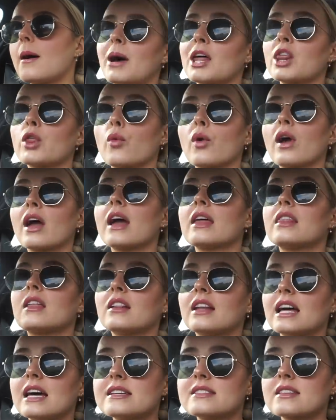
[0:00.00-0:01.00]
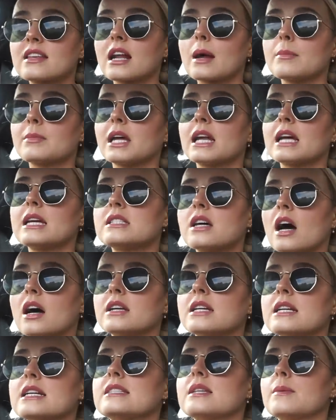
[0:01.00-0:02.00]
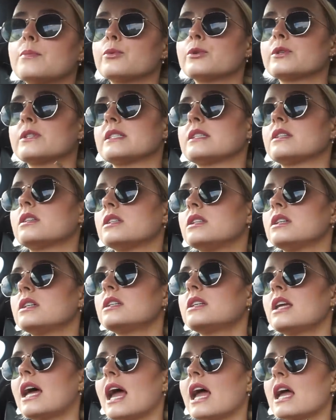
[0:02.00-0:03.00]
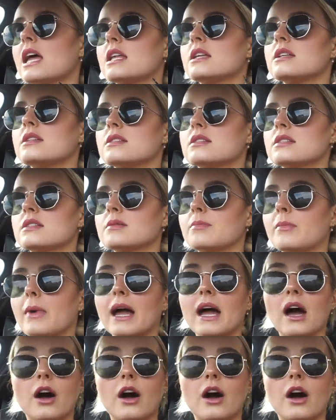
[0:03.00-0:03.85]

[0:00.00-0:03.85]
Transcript: By the way, the laser that I'm getting done is a Brazilian and my